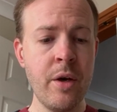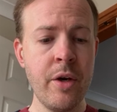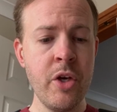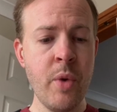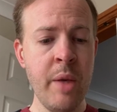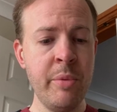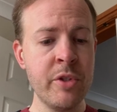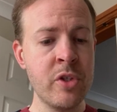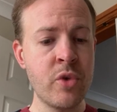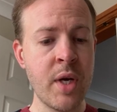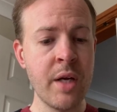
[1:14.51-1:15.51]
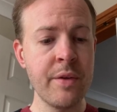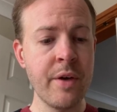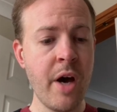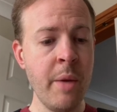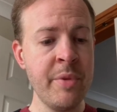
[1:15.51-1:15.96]
Are you able to drink the
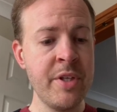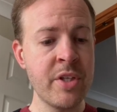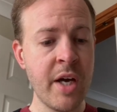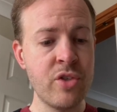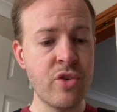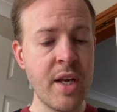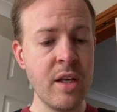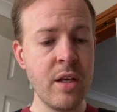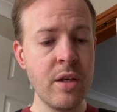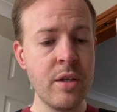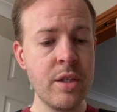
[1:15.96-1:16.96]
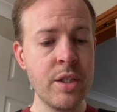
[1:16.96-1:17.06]
cup that I drink,